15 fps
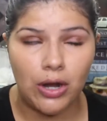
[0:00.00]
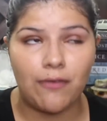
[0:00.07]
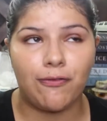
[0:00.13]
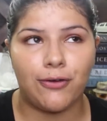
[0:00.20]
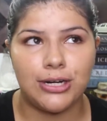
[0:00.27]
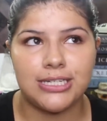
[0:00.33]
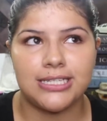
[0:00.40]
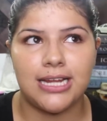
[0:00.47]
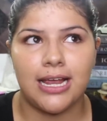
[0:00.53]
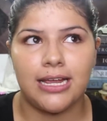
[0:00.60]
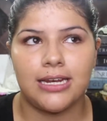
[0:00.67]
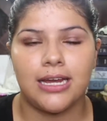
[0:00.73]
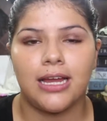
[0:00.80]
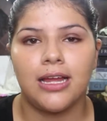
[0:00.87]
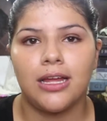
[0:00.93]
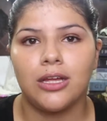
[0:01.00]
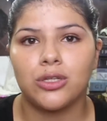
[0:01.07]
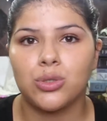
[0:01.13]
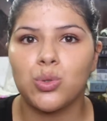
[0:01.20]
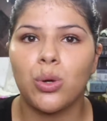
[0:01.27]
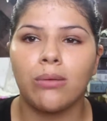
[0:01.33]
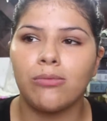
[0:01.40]
first date
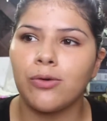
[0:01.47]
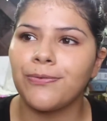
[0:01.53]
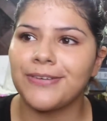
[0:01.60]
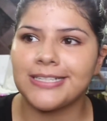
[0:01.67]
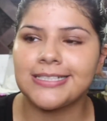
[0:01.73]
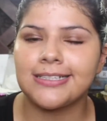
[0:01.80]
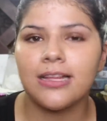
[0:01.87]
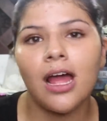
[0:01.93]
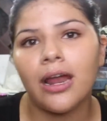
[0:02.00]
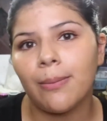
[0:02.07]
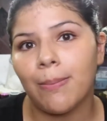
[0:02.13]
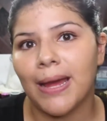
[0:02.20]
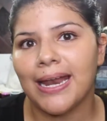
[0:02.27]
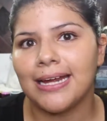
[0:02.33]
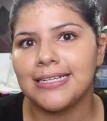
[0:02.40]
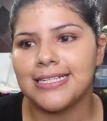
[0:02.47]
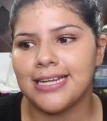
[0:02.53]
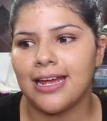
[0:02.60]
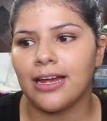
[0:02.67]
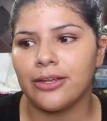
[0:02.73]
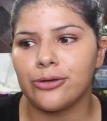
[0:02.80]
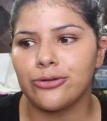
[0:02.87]
to a movie is not a bad
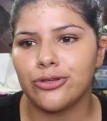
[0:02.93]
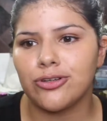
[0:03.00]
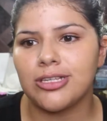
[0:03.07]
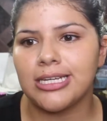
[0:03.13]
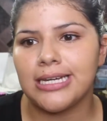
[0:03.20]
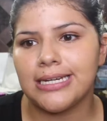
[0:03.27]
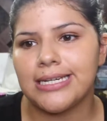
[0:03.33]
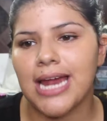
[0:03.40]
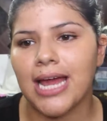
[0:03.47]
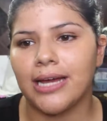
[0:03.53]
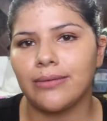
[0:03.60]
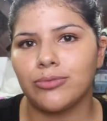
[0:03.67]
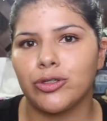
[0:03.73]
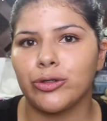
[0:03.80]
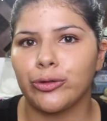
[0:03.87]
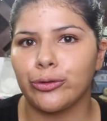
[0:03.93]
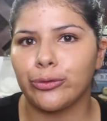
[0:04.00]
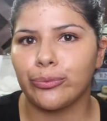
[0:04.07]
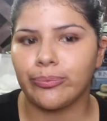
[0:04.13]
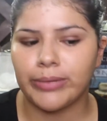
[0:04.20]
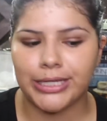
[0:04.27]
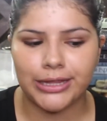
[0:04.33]
idea. You just need time to
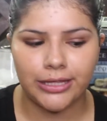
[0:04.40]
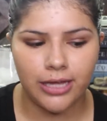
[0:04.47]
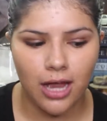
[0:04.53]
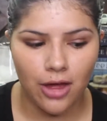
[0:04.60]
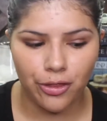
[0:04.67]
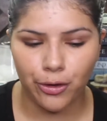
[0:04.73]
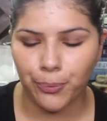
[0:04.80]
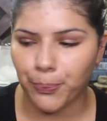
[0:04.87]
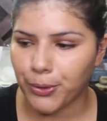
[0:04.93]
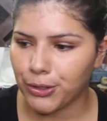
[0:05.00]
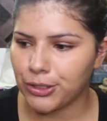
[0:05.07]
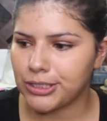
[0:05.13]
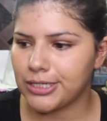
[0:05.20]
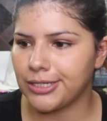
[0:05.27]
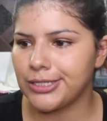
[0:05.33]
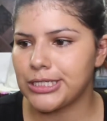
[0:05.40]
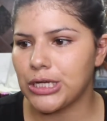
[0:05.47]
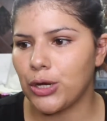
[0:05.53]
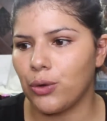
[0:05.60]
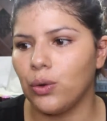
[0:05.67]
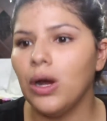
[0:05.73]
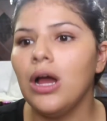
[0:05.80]
meet the other person.
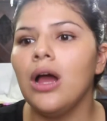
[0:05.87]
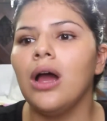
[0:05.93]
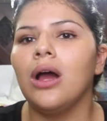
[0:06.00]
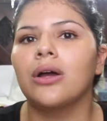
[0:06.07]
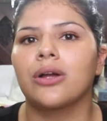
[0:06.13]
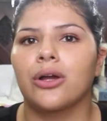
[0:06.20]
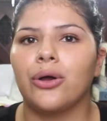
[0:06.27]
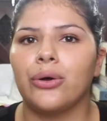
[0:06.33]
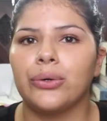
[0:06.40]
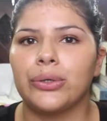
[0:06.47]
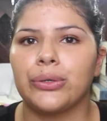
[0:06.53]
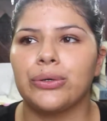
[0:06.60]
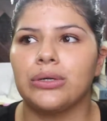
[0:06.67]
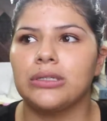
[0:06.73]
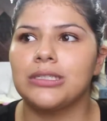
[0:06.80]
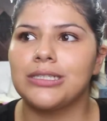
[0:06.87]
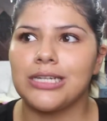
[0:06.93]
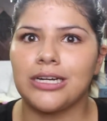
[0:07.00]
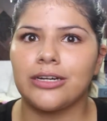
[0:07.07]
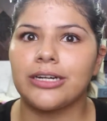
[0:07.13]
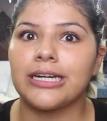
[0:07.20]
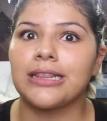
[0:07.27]
So go to
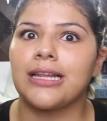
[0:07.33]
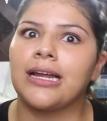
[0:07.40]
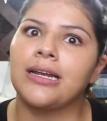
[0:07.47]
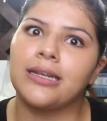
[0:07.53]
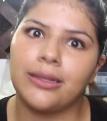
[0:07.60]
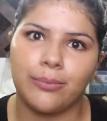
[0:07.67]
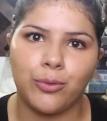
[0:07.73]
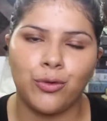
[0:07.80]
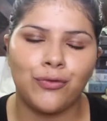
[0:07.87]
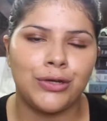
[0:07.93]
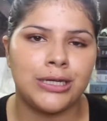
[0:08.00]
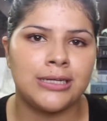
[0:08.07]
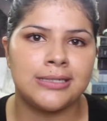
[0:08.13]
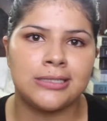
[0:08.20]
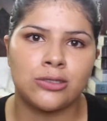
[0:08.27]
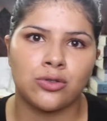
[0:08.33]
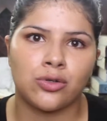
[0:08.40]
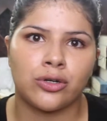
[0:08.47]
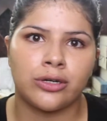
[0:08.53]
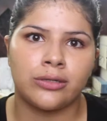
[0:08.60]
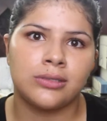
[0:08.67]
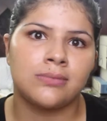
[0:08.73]
dinner and then the movies,
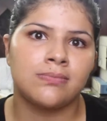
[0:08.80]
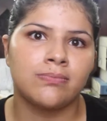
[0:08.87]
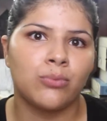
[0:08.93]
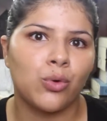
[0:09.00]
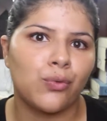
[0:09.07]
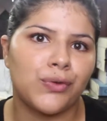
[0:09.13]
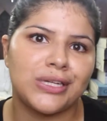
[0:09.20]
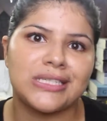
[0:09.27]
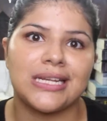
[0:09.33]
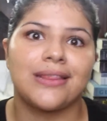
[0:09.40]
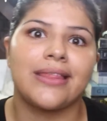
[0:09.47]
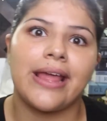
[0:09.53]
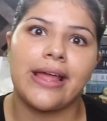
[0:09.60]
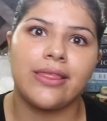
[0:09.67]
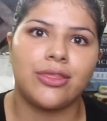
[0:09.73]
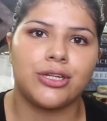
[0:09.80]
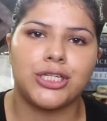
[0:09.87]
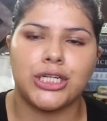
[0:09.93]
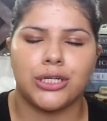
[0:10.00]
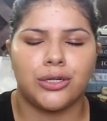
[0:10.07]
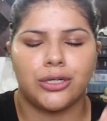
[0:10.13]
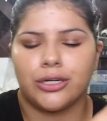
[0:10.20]
or movies and then the
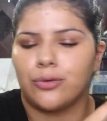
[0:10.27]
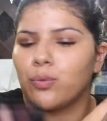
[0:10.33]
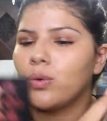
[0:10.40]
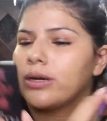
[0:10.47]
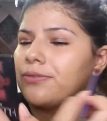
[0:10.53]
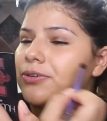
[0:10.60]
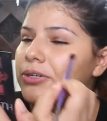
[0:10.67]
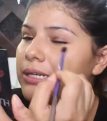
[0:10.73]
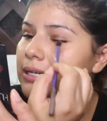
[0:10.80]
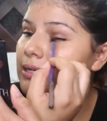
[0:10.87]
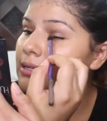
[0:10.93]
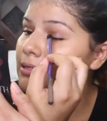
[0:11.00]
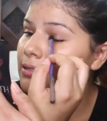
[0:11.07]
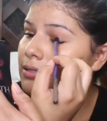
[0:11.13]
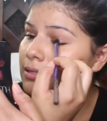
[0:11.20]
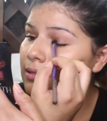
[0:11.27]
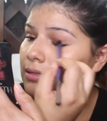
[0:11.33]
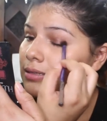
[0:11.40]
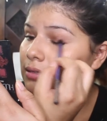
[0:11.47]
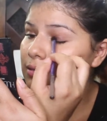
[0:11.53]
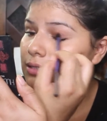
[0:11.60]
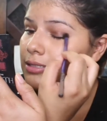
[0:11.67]
dinner, whatever it is.
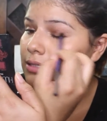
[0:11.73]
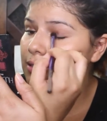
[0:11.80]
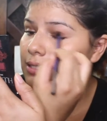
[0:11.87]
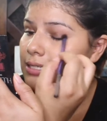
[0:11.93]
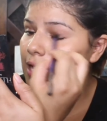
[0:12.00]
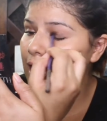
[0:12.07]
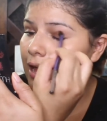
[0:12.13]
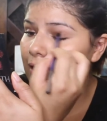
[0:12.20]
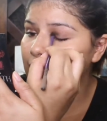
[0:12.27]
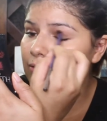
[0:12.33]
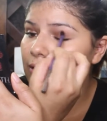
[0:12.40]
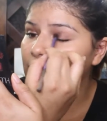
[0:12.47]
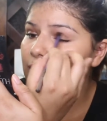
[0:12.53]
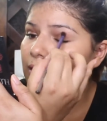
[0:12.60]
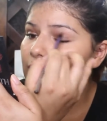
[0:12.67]
Just have